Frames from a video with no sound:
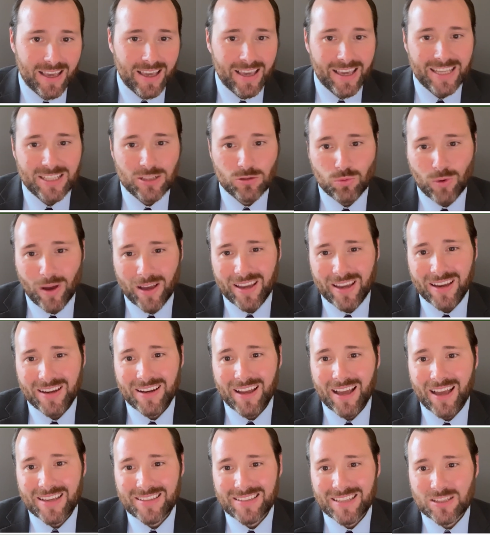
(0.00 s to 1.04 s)
He's
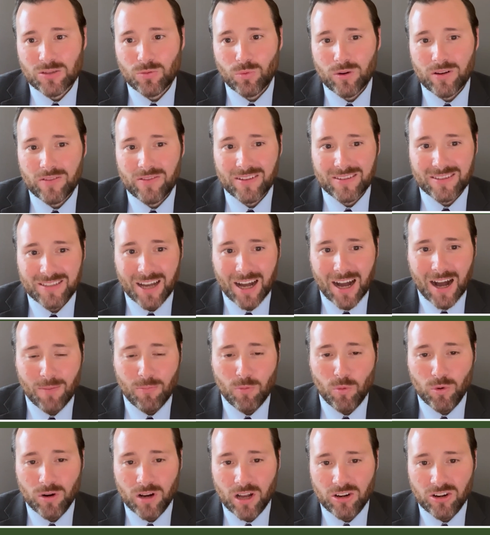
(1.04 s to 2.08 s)
recognized as one of the top
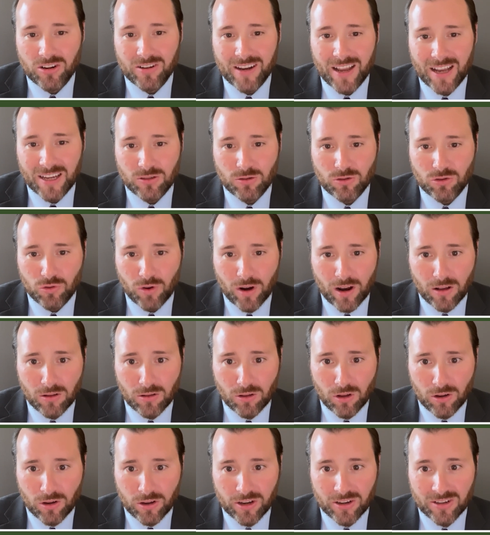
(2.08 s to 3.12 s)
100 national trial
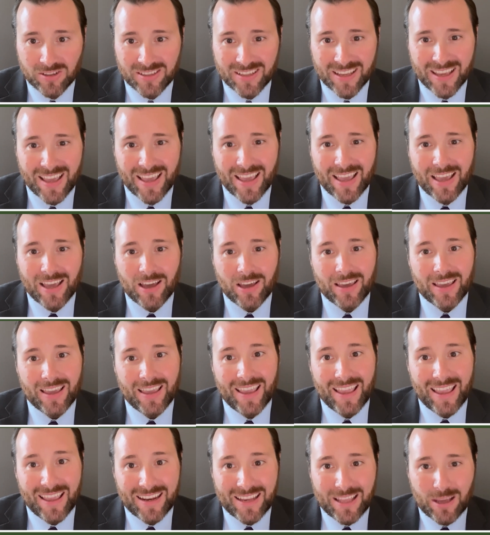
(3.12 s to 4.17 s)
lawyers,
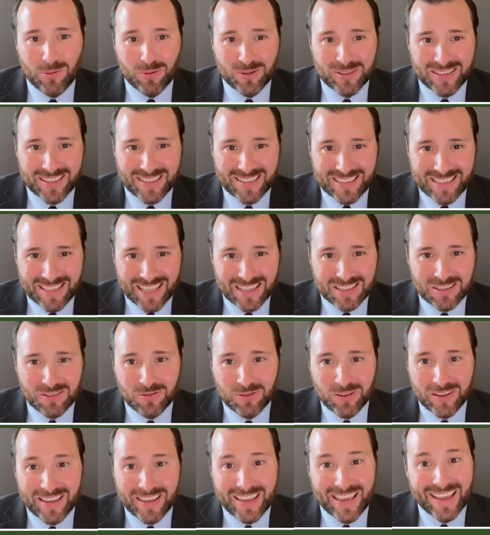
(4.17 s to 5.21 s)
and he
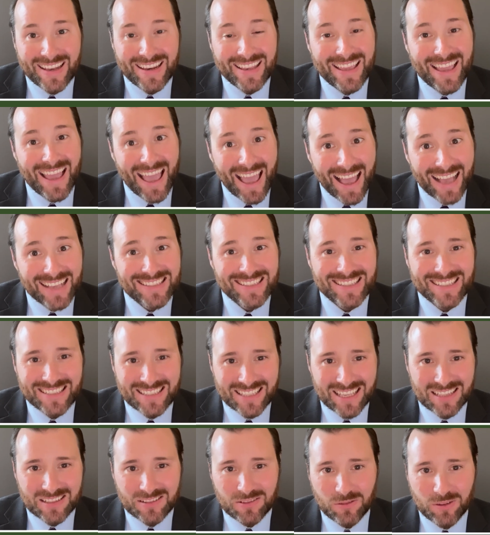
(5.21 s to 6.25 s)
has
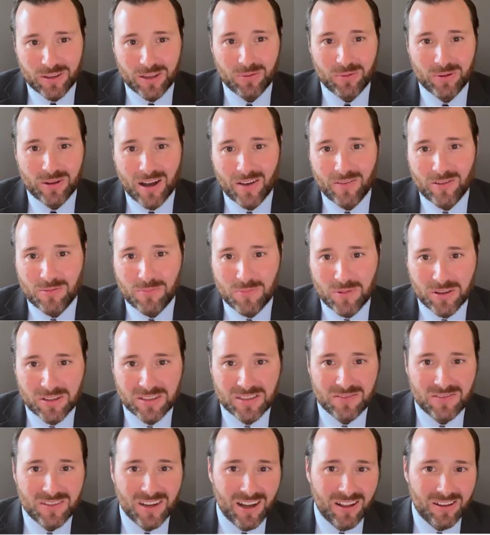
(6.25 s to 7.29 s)
successfully recovered
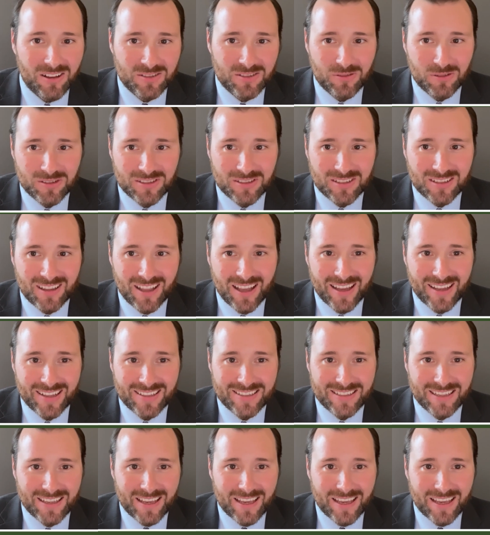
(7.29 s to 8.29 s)
millions of dollars for his clients.